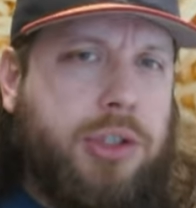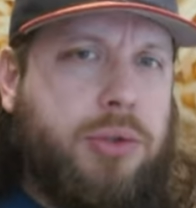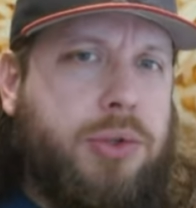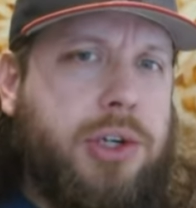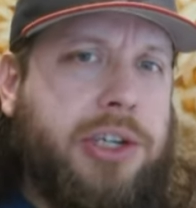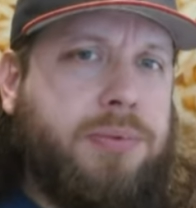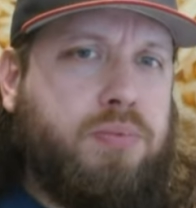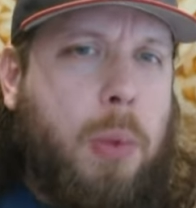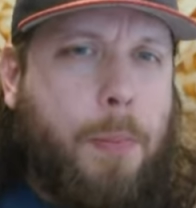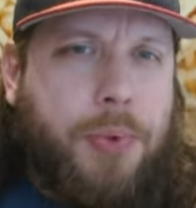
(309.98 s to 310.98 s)
Rotisserie
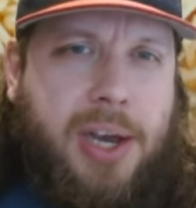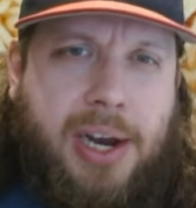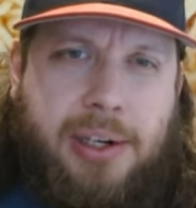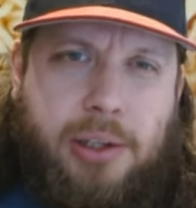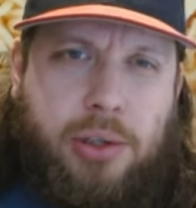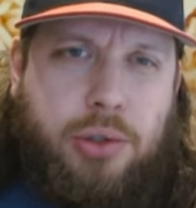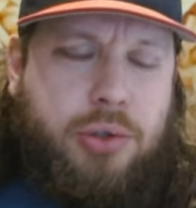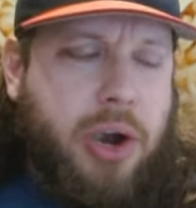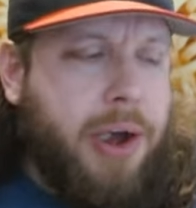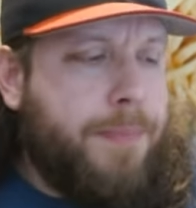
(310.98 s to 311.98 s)
chicken kind of
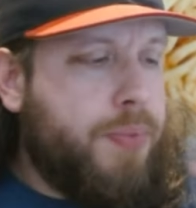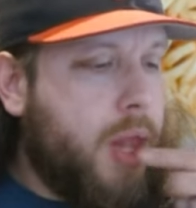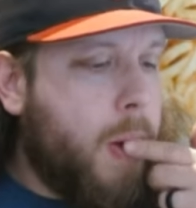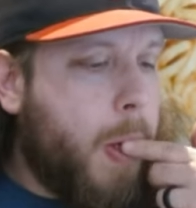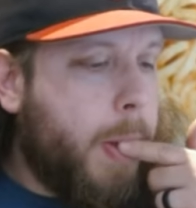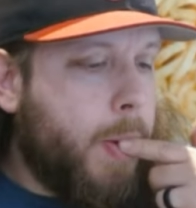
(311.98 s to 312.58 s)
looks dry,